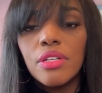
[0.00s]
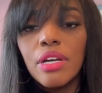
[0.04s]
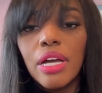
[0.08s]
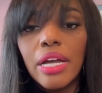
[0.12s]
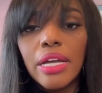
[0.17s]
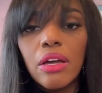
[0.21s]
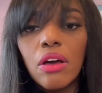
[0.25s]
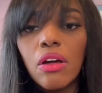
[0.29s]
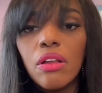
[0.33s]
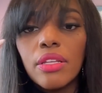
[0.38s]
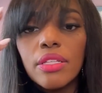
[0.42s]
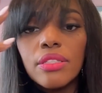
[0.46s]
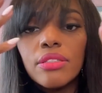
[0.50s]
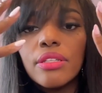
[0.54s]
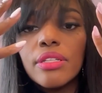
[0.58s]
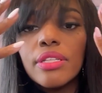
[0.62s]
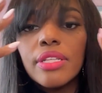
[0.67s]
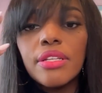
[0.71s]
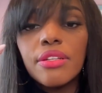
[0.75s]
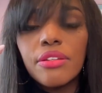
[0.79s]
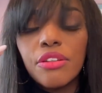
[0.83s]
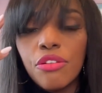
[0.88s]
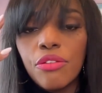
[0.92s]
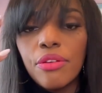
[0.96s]
I call it
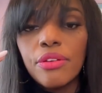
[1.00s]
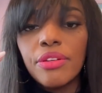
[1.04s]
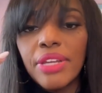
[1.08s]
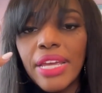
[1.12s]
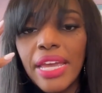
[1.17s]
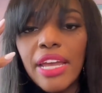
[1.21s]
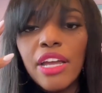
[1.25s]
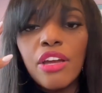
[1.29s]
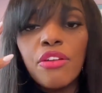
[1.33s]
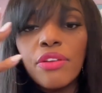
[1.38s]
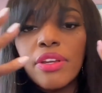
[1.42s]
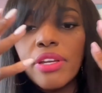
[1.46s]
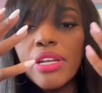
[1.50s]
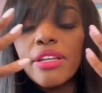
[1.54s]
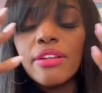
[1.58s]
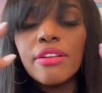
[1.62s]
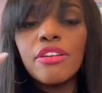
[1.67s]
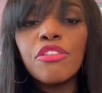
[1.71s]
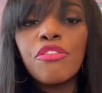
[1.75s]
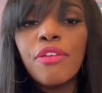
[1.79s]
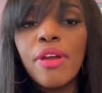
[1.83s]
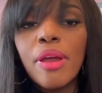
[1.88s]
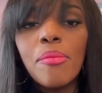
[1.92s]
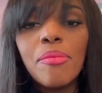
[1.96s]
the angry
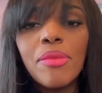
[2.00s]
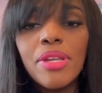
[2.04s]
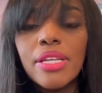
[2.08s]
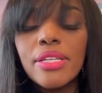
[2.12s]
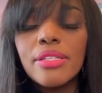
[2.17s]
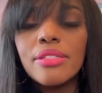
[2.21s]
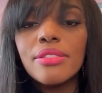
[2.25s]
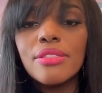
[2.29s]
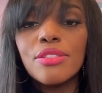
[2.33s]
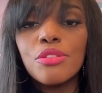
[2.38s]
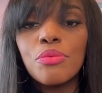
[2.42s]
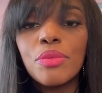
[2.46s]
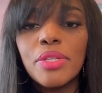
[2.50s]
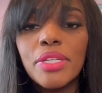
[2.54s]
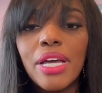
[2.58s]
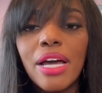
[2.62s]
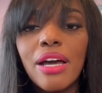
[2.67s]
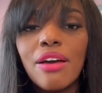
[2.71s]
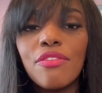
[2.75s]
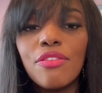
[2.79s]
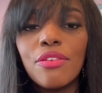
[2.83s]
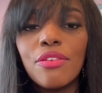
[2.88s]
little gremlin. So we have